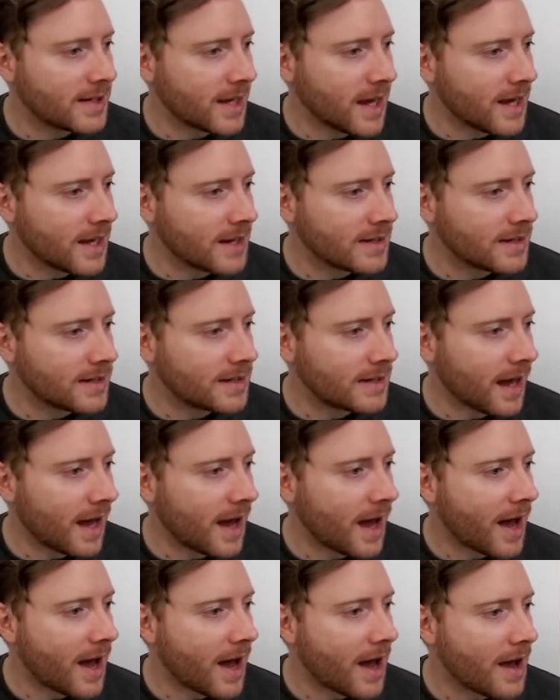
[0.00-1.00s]
says,
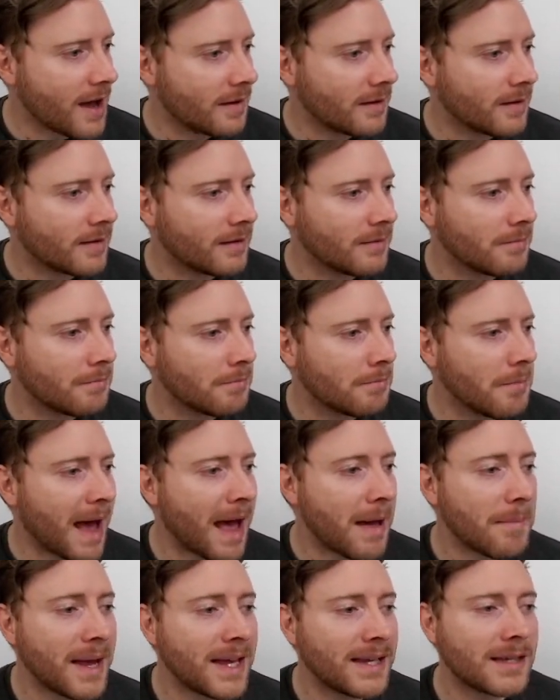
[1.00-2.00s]

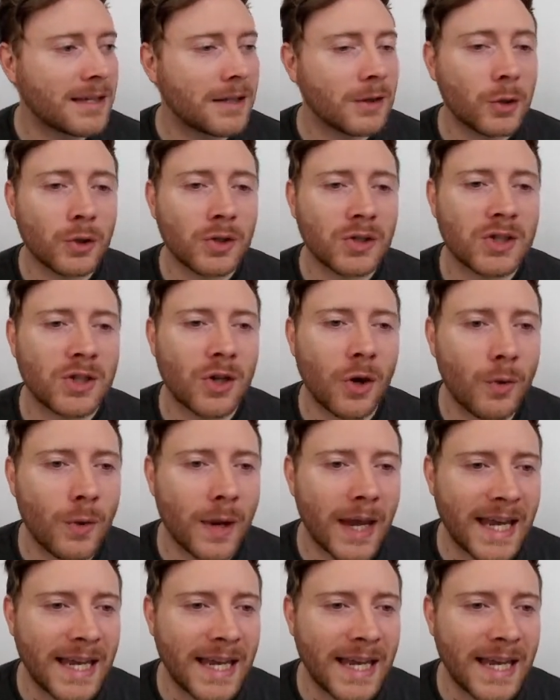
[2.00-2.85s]
Matt makes it look so